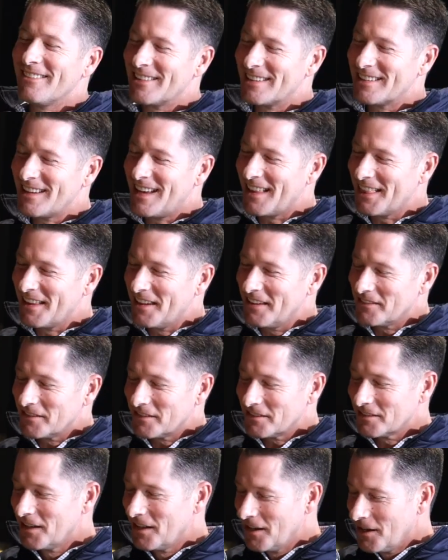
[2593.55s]
it. I love
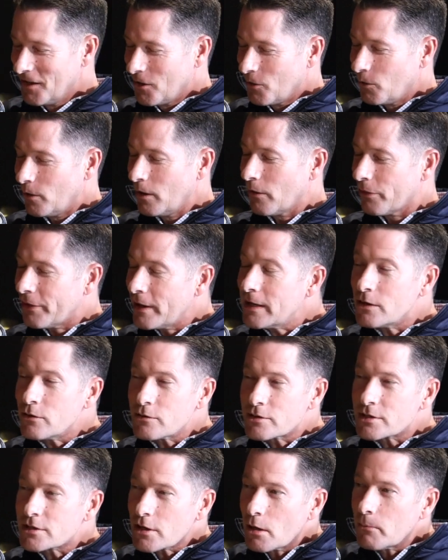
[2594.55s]
it. Well, thank you
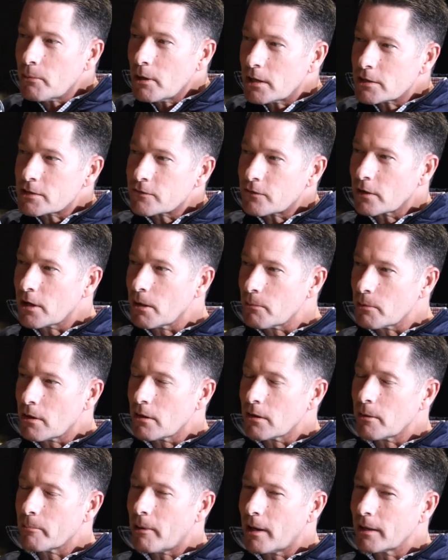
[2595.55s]
so much for coming on
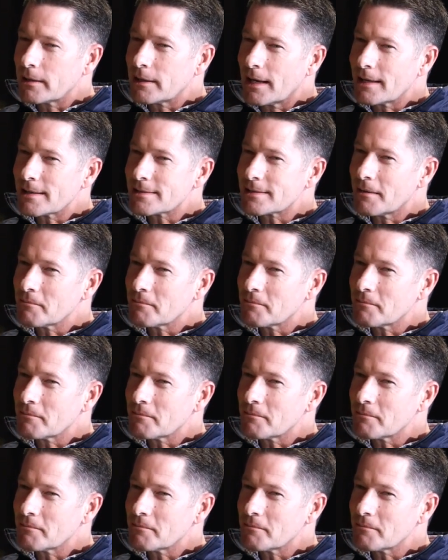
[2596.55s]
the podcast.